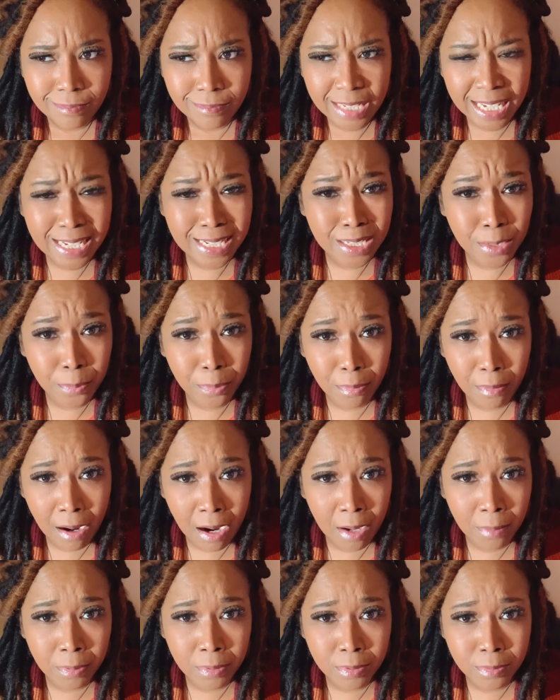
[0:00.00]
is a
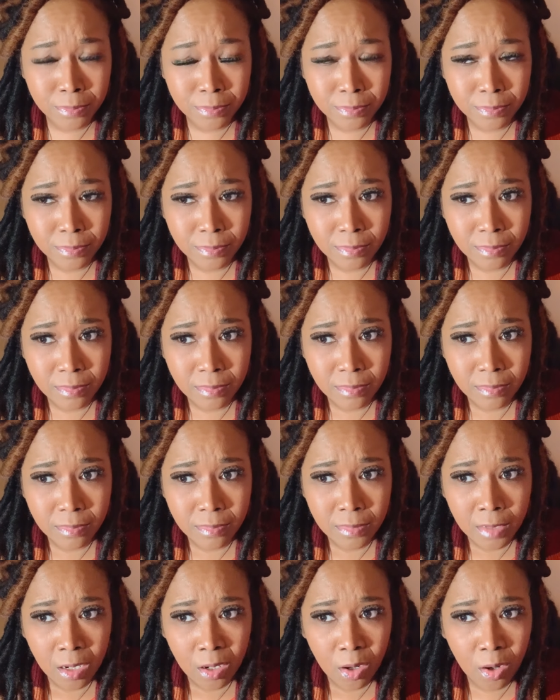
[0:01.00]
problem,
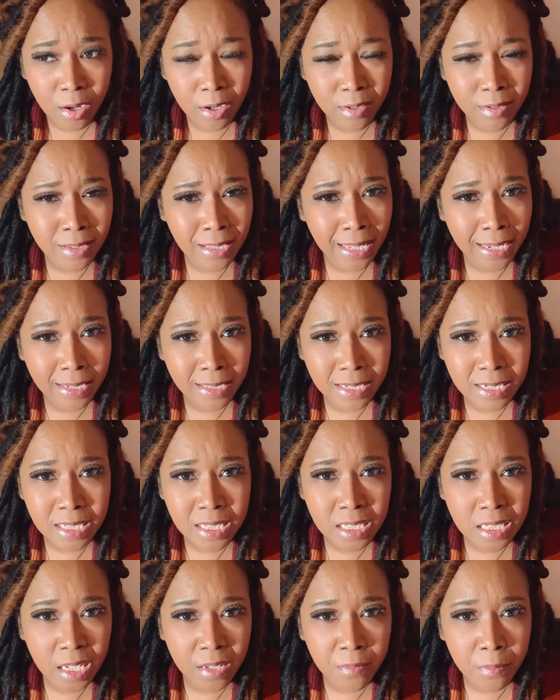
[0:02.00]
or like, this
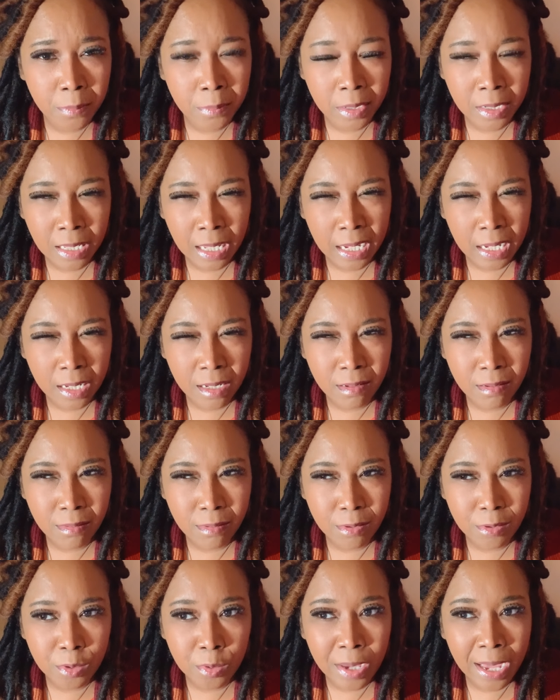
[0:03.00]
is giving me like,
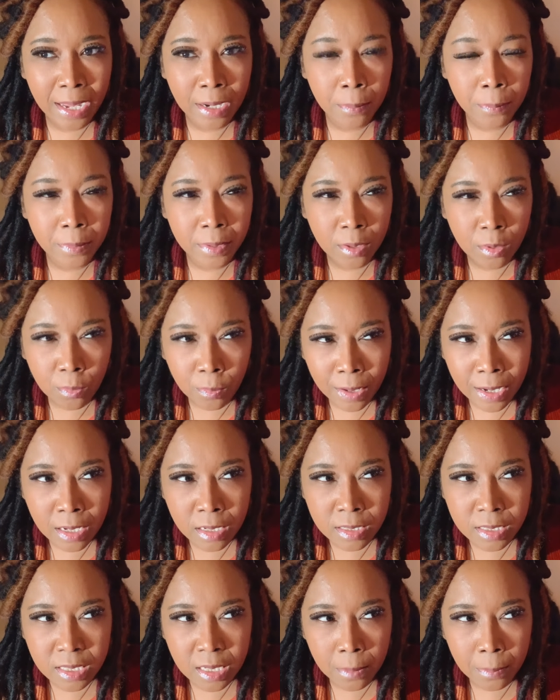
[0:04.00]
you got to be
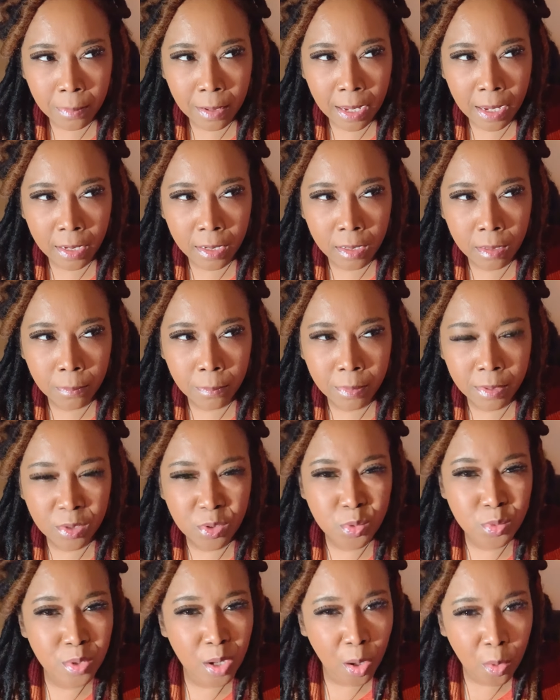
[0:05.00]
around somebody, but
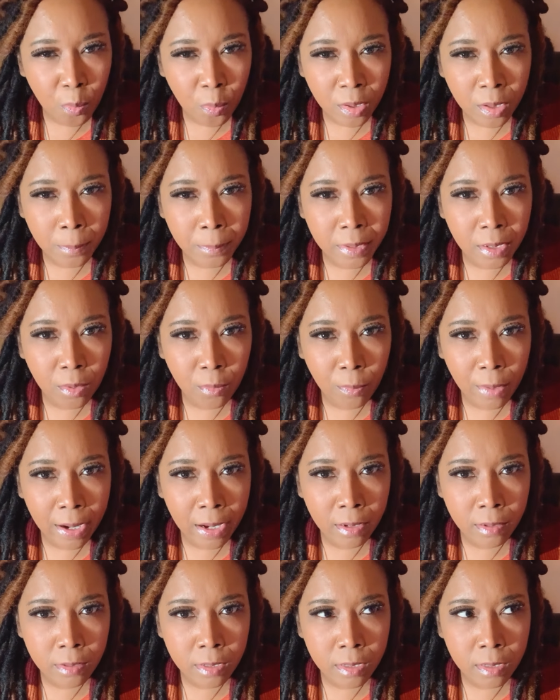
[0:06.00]
you don't want to be
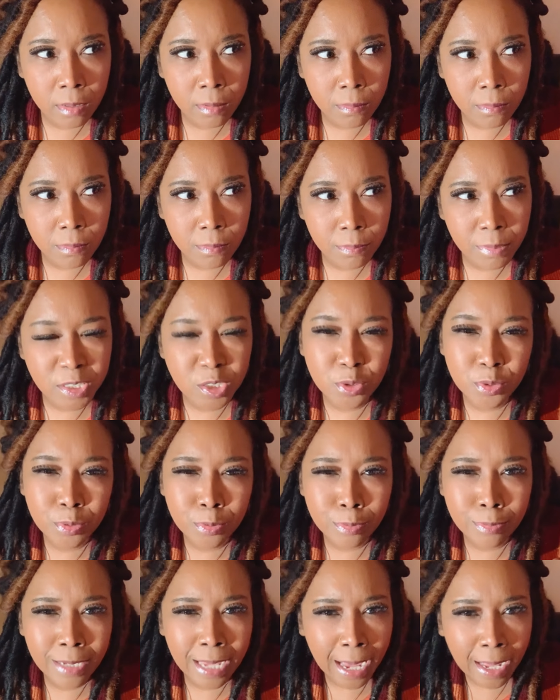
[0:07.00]
around them, but
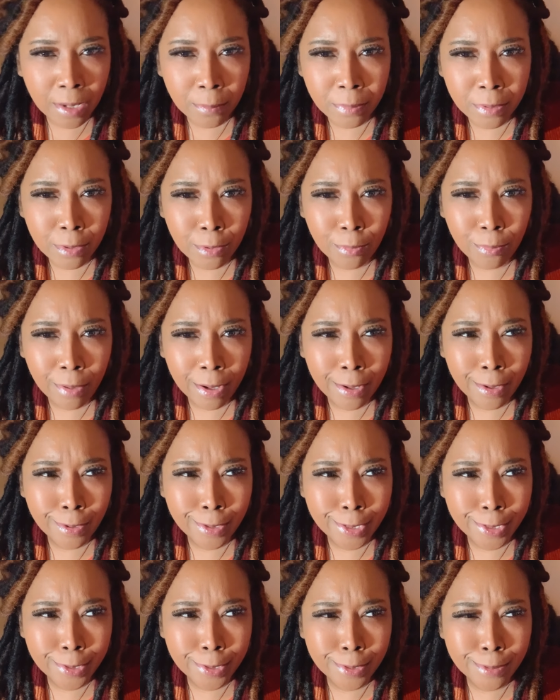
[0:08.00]
you got to be
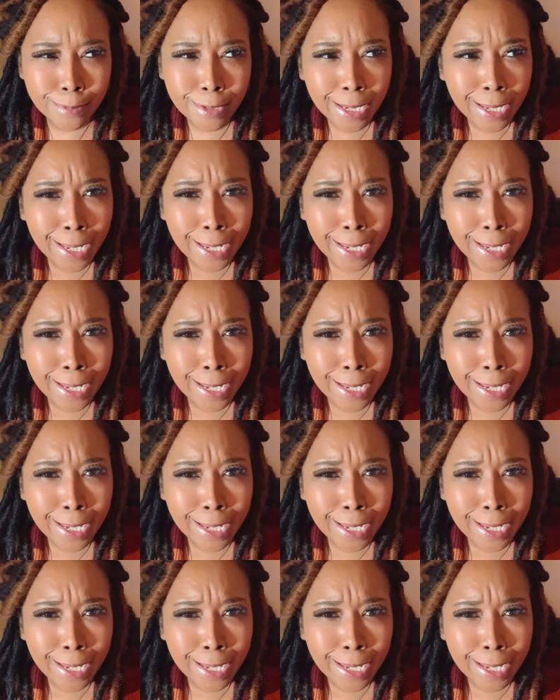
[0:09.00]
around them.